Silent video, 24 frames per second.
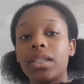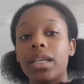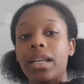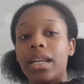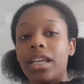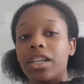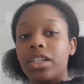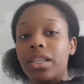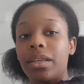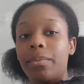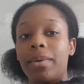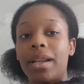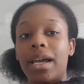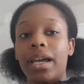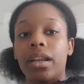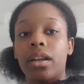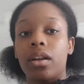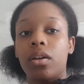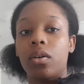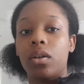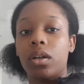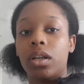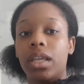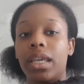initially planning
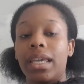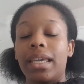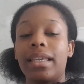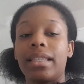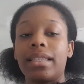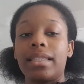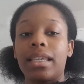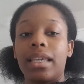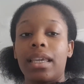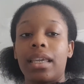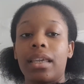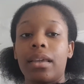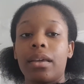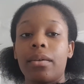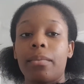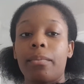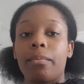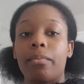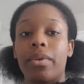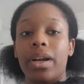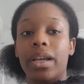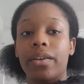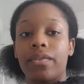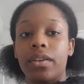on eating
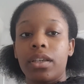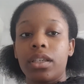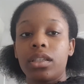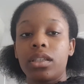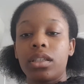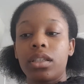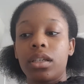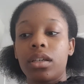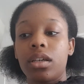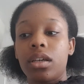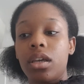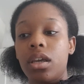breakfast